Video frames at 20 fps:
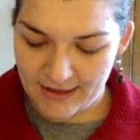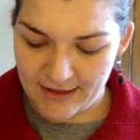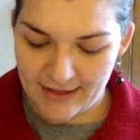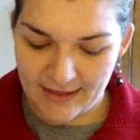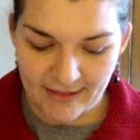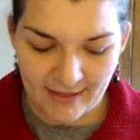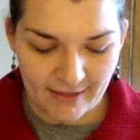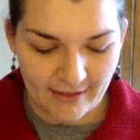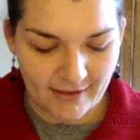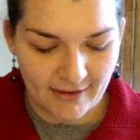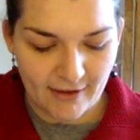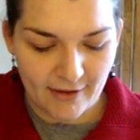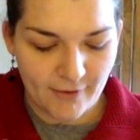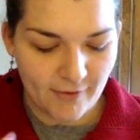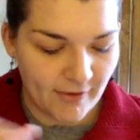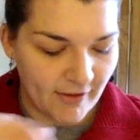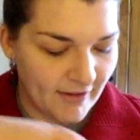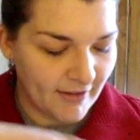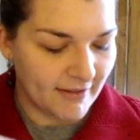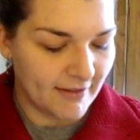with
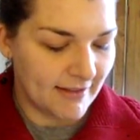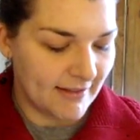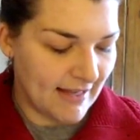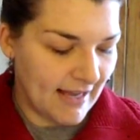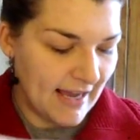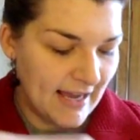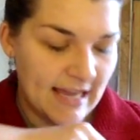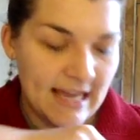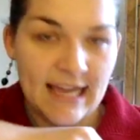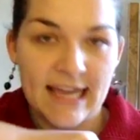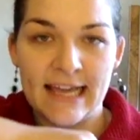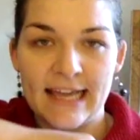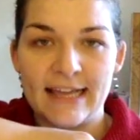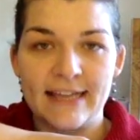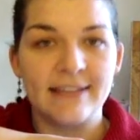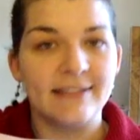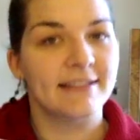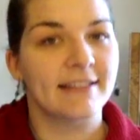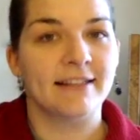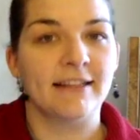cute little
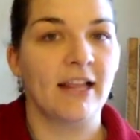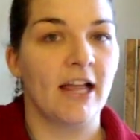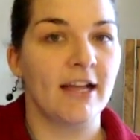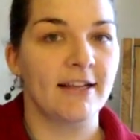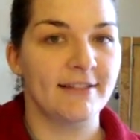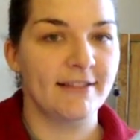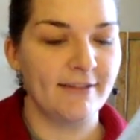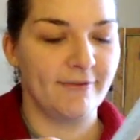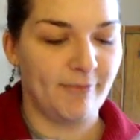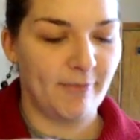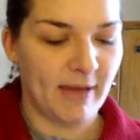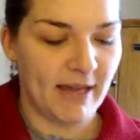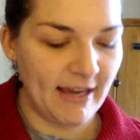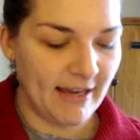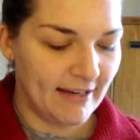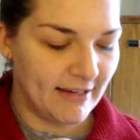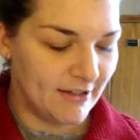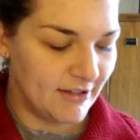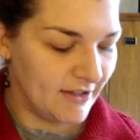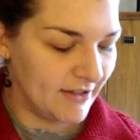sayings and lots of
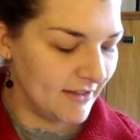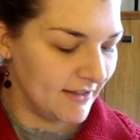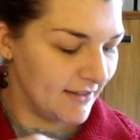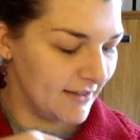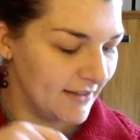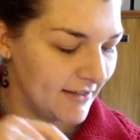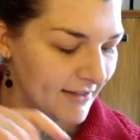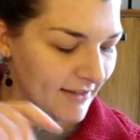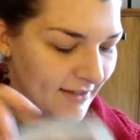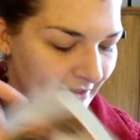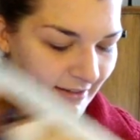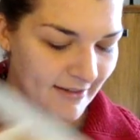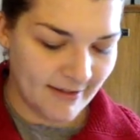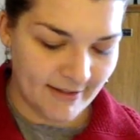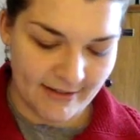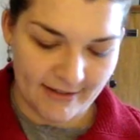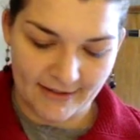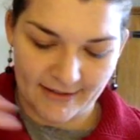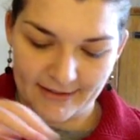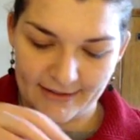
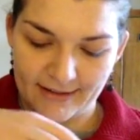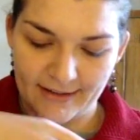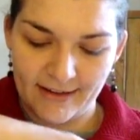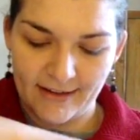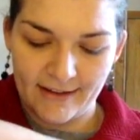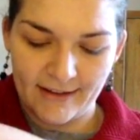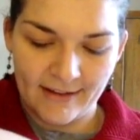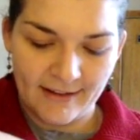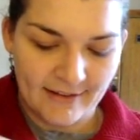pictures and